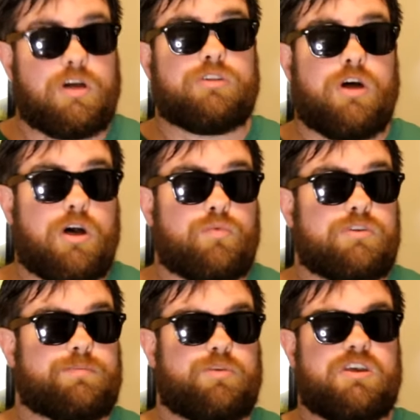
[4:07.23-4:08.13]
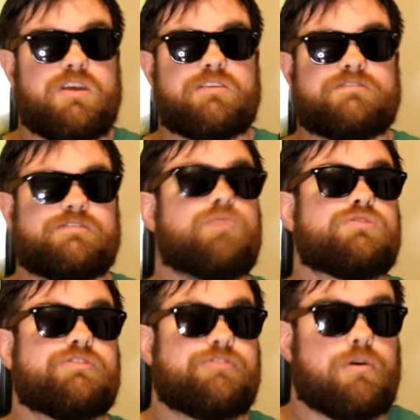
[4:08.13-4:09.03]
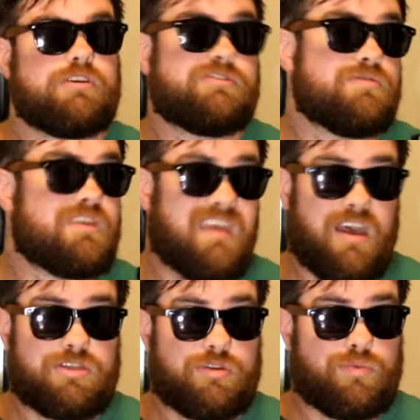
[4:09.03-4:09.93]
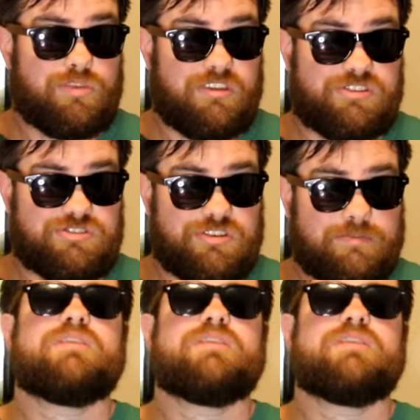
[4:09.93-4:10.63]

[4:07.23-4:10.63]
along with being so devoted to the Catholic religion,